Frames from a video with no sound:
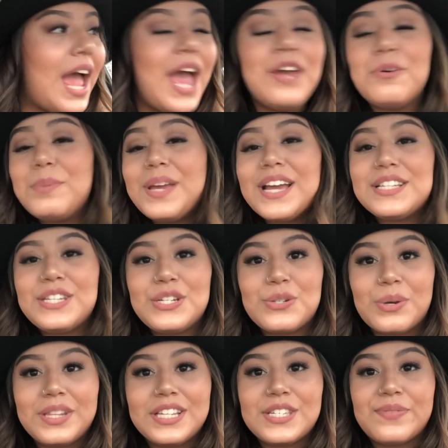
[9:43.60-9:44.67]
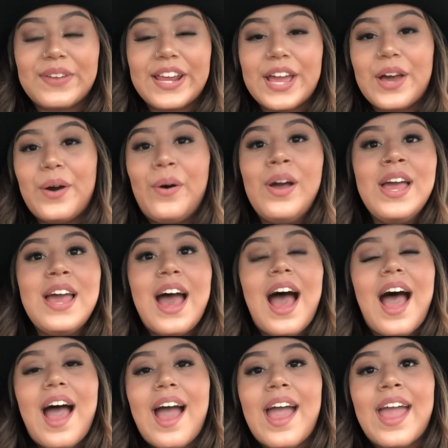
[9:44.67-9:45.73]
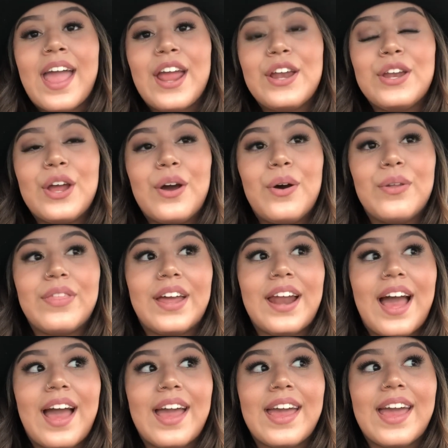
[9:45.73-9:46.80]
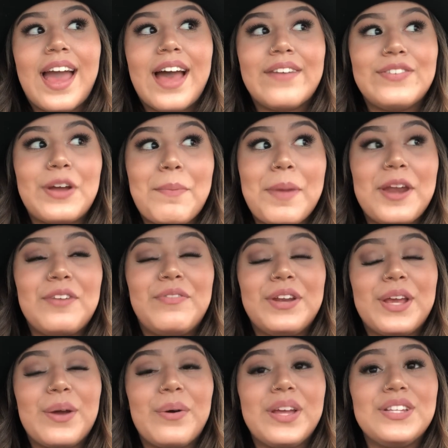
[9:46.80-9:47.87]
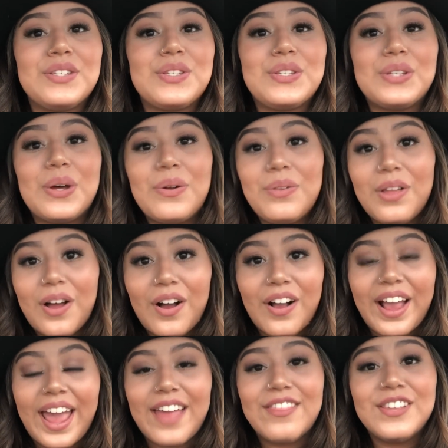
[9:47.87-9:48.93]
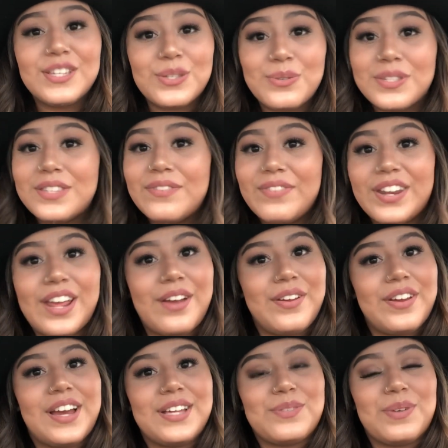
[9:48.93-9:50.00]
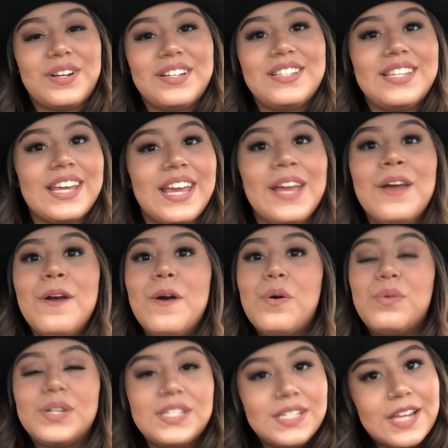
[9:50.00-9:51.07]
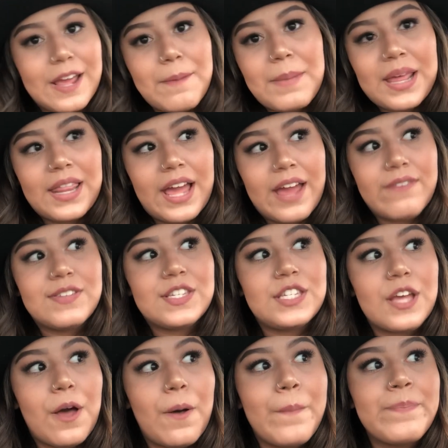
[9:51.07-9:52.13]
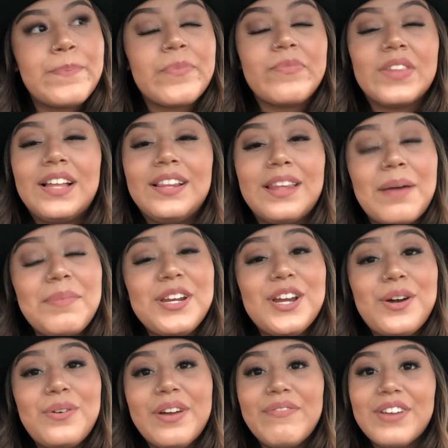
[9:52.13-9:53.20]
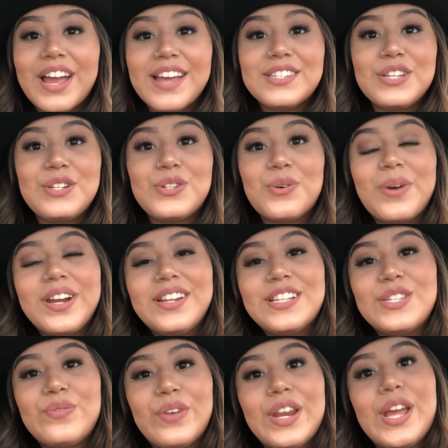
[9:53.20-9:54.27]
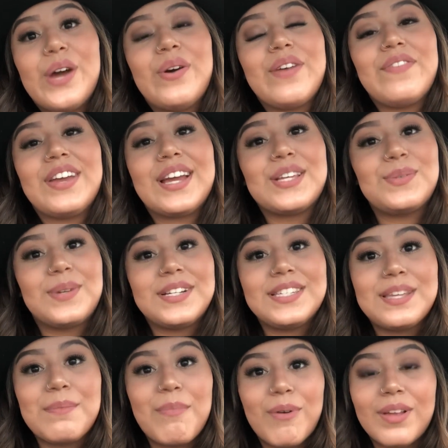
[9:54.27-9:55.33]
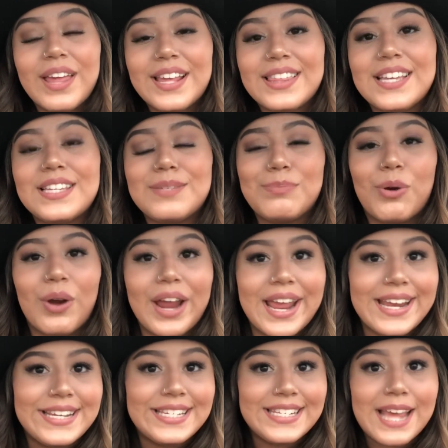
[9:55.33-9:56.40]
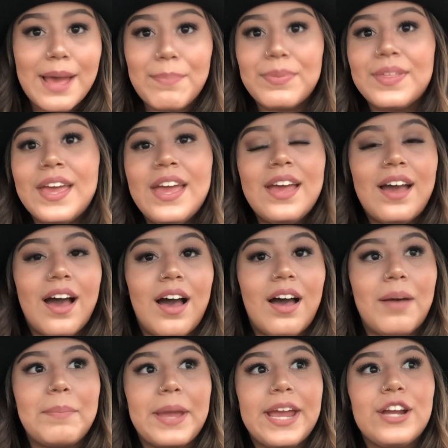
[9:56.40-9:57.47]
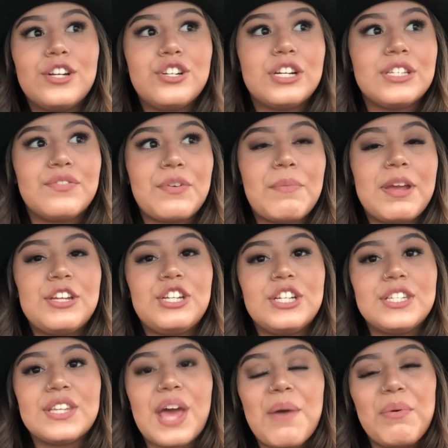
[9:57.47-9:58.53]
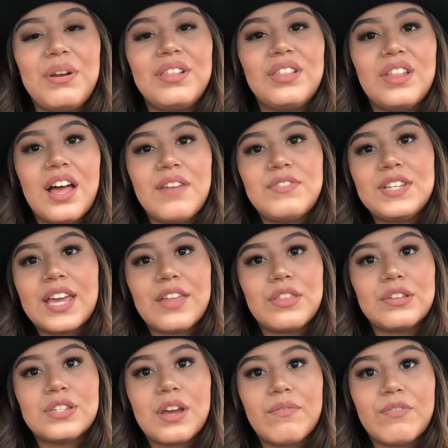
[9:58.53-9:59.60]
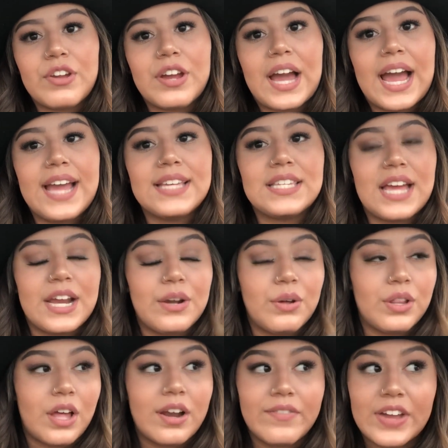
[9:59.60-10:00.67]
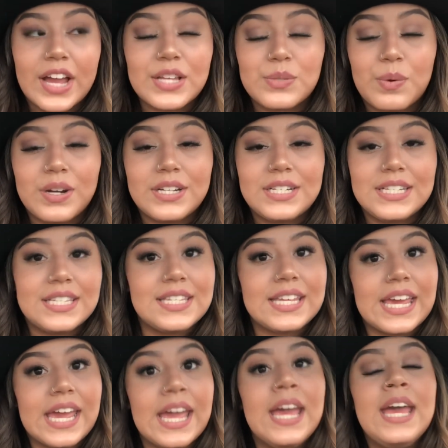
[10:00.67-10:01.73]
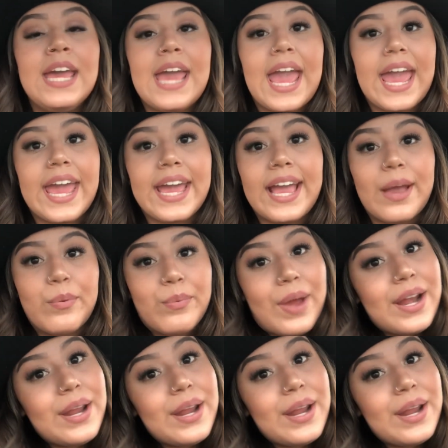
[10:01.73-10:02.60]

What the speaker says: I hope you guys enjoyed this video. I know that I have not made a video in so long, and this was the video you guys wanted to see, was a day in my life. So Let me know if you guys enjoyed this video, if you guys want to see more like this, more in-depth hair transformations. I would love to get those up for you guys. I know a lot of you guys wanted to see a get